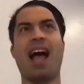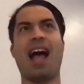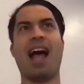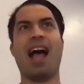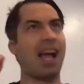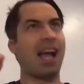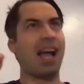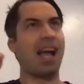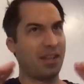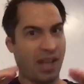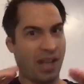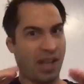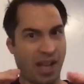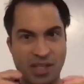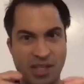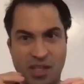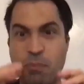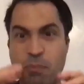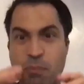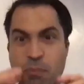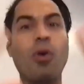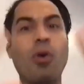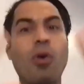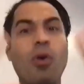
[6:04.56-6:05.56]
I
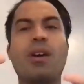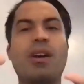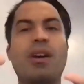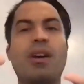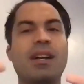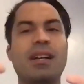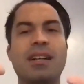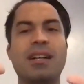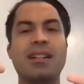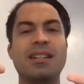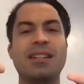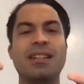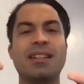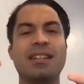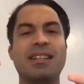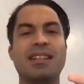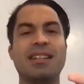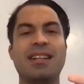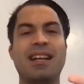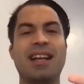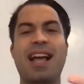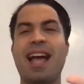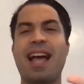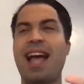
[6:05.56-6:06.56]
spoke,
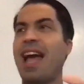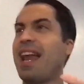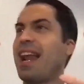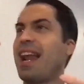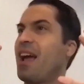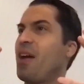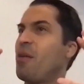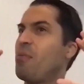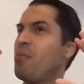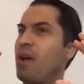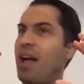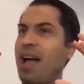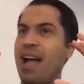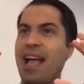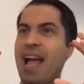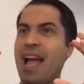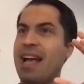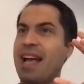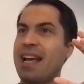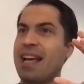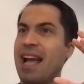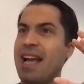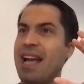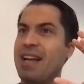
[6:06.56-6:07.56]
and
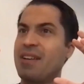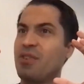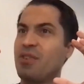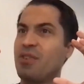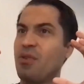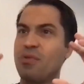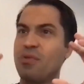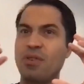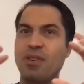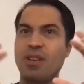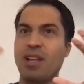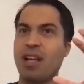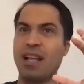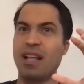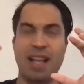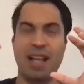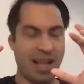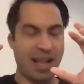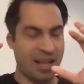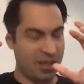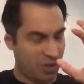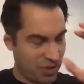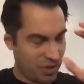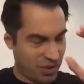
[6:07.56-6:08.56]
I
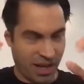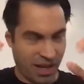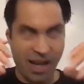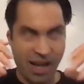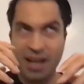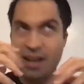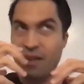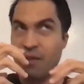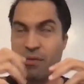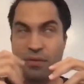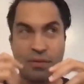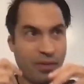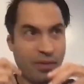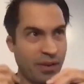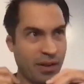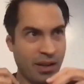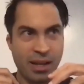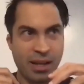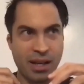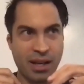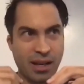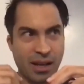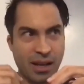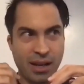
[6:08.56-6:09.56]
just kind of
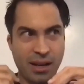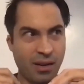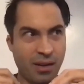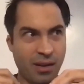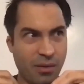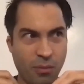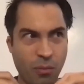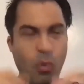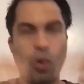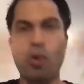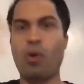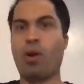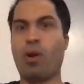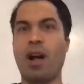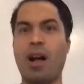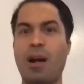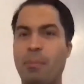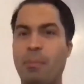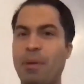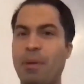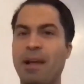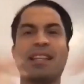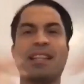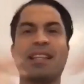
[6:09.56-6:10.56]
woke up
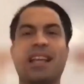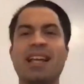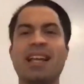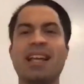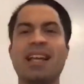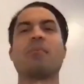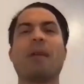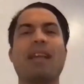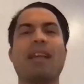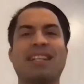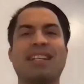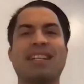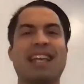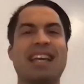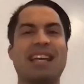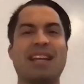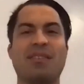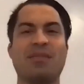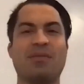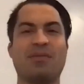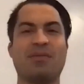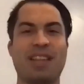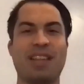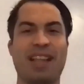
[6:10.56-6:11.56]
at the end of the
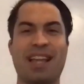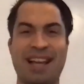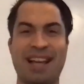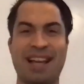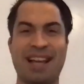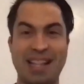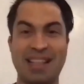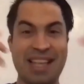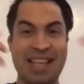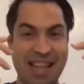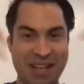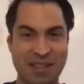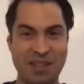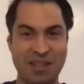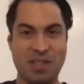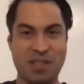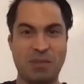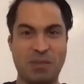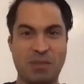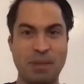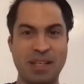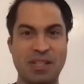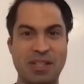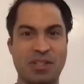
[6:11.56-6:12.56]
meditative, like at the end of the
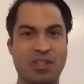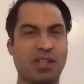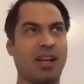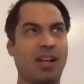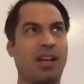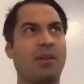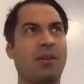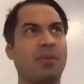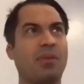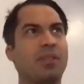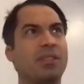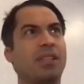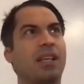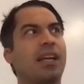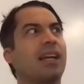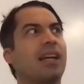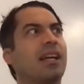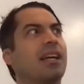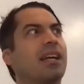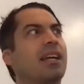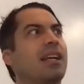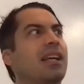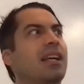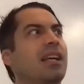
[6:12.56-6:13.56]
speech, and I was like,
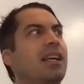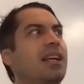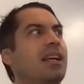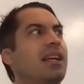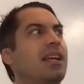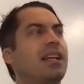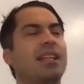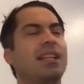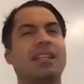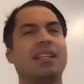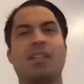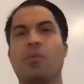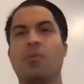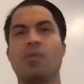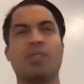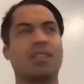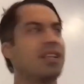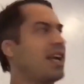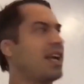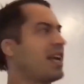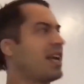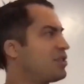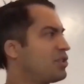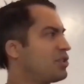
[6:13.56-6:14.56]
did
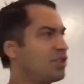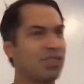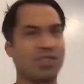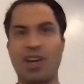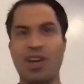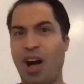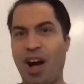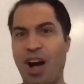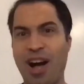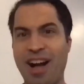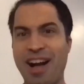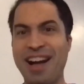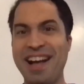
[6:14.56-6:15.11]
I just talk?